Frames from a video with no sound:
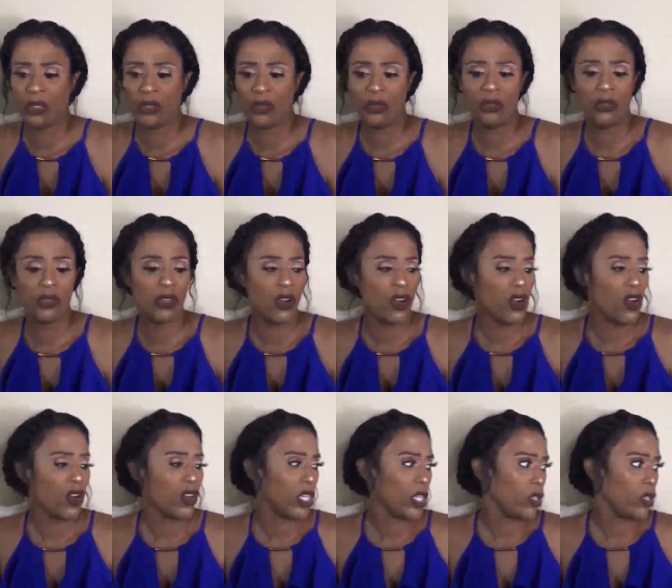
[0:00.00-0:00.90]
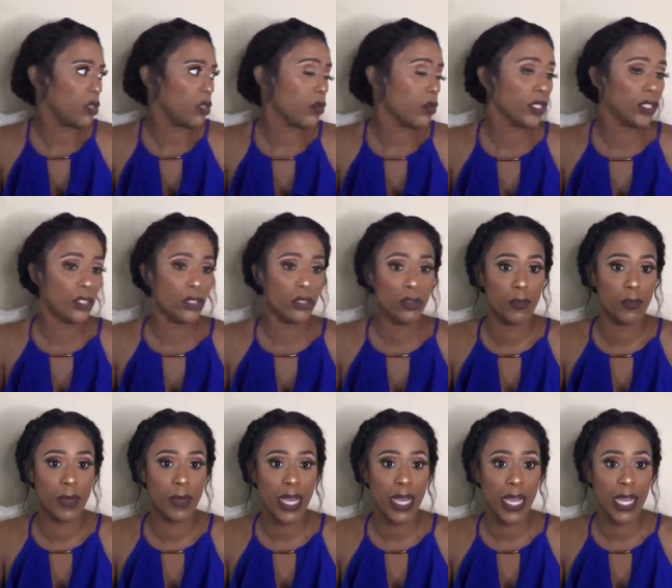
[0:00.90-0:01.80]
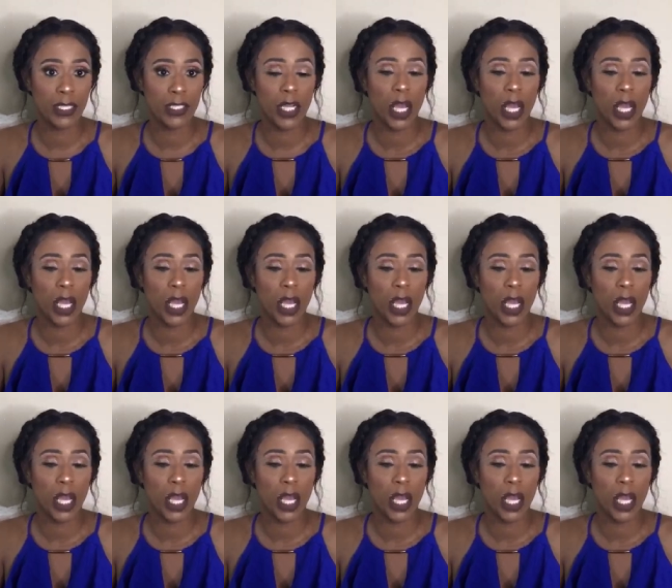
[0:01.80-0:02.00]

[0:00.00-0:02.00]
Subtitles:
Ooh, you doing too much.